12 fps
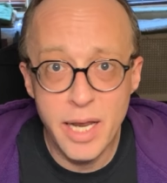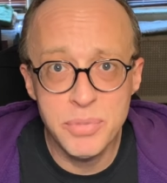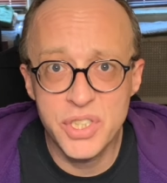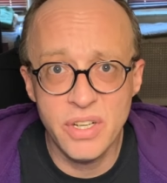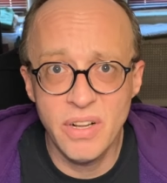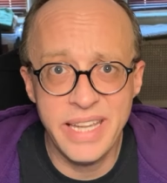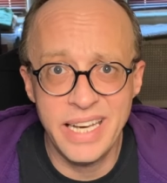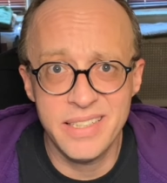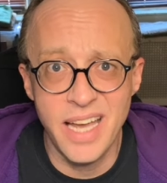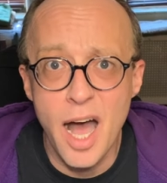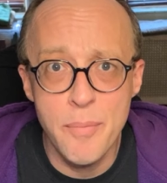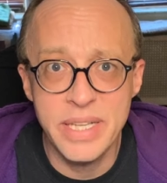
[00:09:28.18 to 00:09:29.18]
I'm sure I'll get
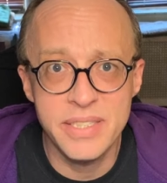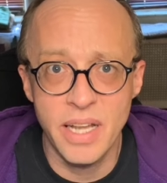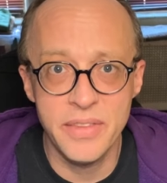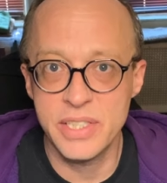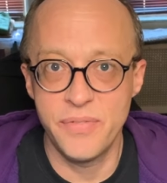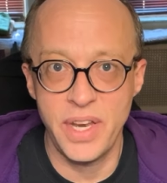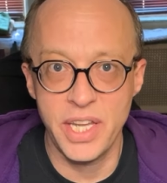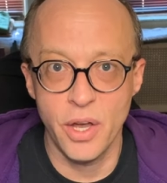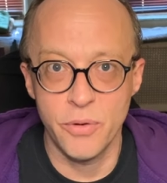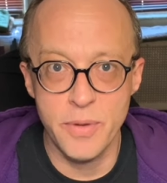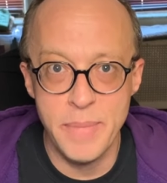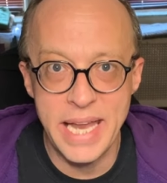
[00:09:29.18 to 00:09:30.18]
comments on this
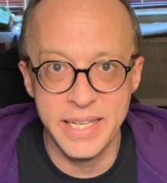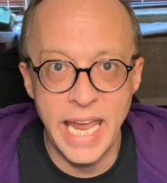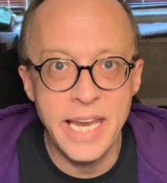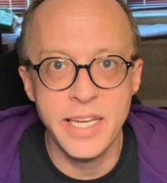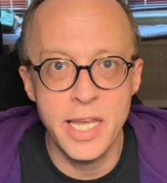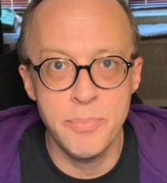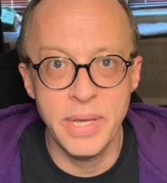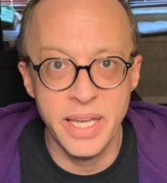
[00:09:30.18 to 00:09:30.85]
video from that gatekeeping